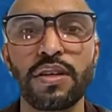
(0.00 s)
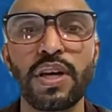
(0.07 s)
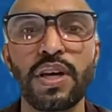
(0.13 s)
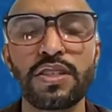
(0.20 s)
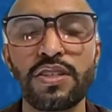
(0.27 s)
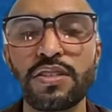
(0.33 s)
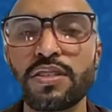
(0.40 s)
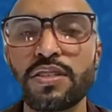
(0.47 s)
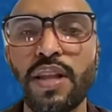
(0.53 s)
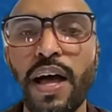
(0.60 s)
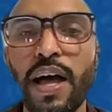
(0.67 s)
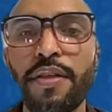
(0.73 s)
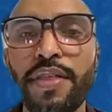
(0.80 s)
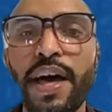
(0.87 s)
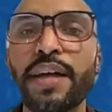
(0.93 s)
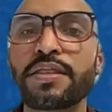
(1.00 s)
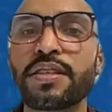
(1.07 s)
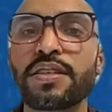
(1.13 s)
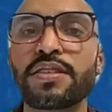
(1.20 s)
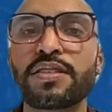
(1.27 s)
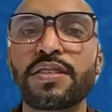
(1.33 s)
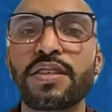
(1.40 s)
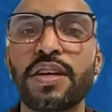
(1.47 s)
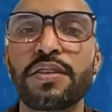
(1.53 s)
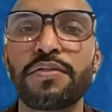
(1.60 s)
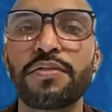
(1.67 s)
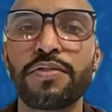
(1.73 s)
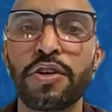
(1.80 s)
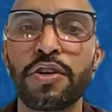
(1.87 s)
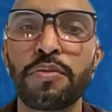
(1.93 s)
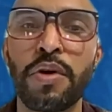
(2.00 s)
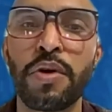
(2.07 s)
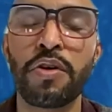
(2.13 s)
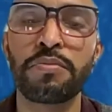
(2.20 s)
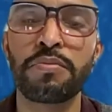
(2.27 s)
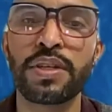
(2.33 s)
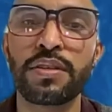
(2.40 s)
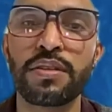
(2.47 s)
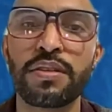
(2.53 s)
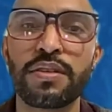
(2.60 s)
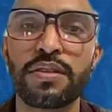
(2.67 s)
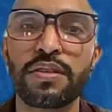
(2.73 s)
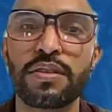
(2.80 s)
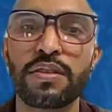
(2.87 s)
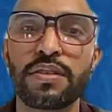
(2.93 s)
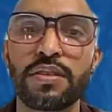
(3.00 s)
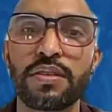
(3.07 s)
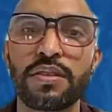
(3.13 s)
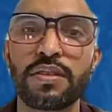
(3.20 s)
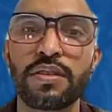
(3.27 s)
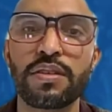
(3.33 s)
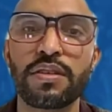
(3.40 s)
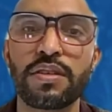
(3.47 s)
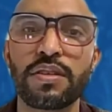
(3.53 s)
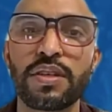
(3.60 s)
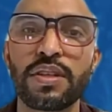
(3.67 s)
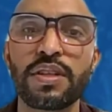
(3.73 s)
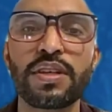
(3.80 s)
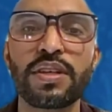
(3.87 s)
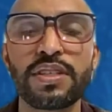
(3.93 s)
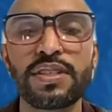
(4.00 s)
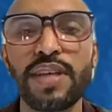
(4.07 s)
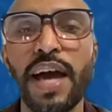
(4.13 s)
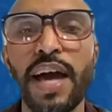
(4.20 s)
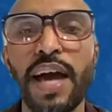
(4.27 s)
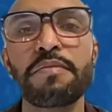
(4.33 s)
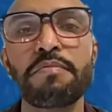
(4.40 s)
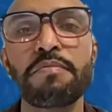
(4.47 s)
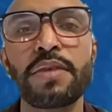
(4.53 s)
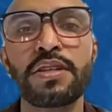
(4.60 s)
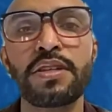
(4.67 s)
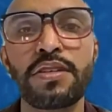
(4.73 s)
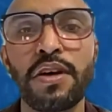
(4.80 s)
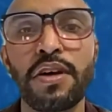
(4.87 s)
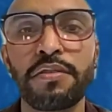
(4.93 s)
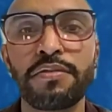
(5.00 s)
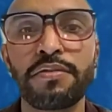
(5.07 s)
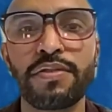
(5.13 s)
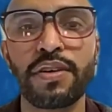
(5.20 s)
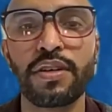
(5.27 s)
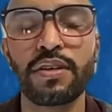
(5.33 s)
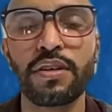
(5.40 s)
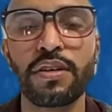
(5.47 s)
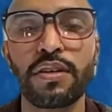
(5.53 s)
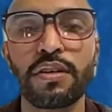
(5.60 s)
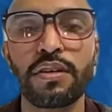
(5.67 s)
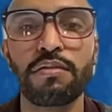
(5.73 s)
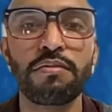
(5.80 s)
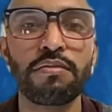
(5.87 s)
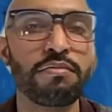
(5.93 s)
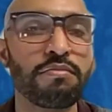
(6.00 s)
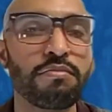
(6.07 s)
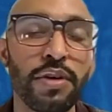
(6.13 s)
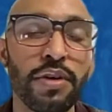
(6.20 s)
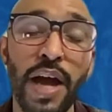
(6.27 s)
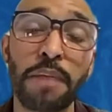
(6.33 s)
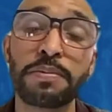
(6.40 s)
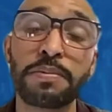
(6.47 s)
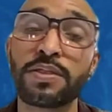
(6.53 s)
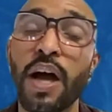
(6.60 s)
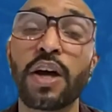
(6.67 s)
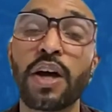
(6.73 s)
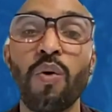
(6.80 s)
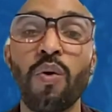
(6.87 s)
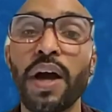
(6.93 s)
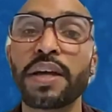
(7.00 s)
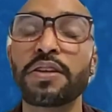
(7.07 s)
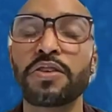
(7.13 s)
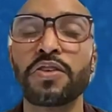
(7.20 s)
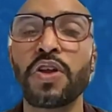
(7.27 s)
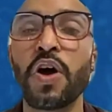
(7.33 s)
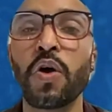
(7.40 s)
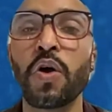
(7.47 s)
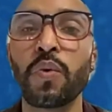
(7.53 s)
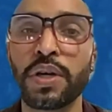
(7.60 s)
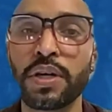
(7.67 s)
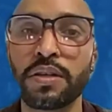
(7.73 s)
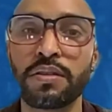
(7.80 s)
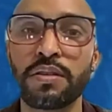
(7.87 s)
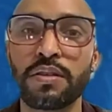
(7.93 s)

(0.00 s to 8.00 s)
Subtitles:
just allow that to sit for a moment. The excitement of perhaps not quite knowing